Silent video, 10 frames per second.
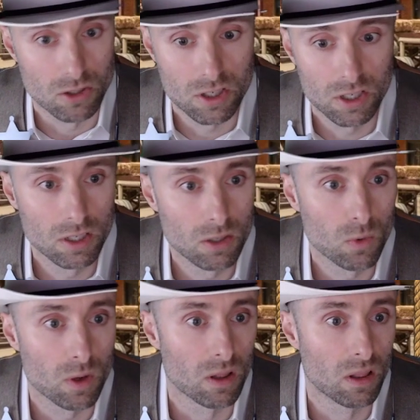Here
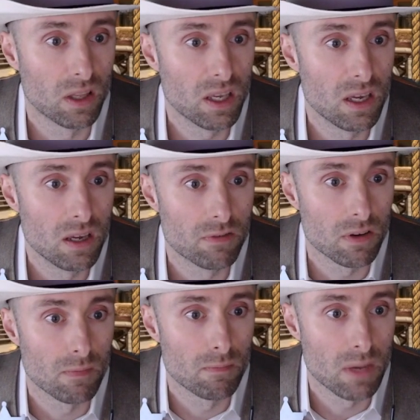we'll leave
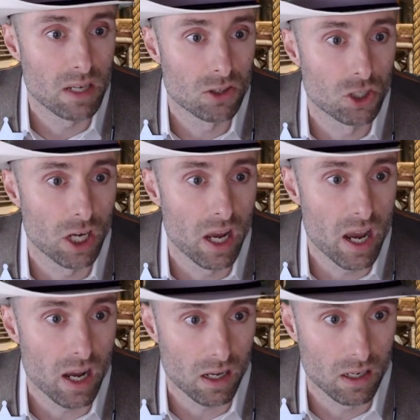mess shack.